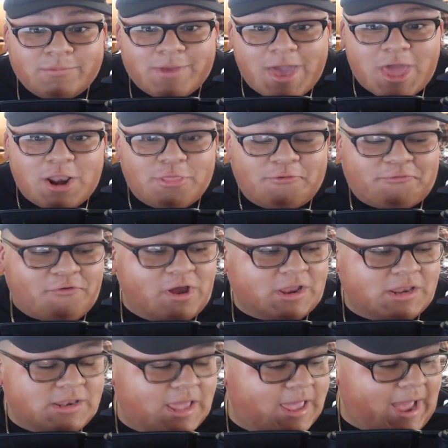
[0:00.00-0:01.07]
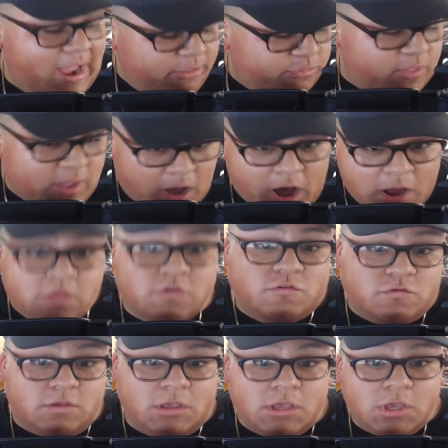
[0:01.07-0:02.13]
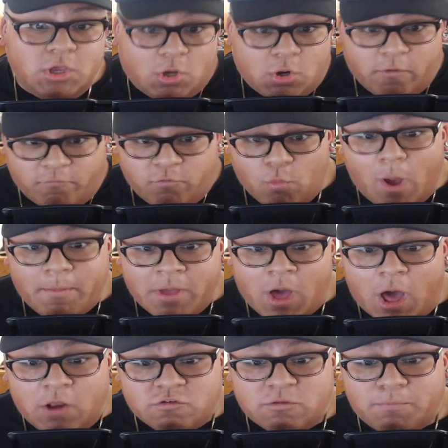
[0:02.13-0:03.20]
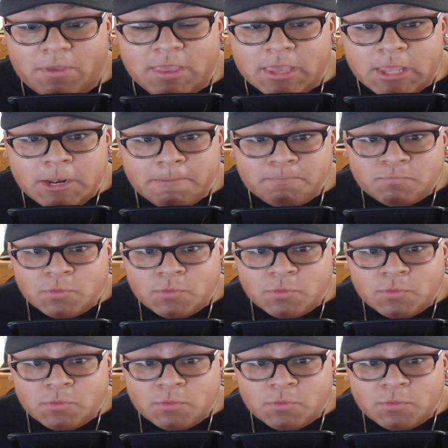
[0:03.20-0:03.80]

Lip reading: End of the fucking day. I think, honestly, if you want my honest opinion,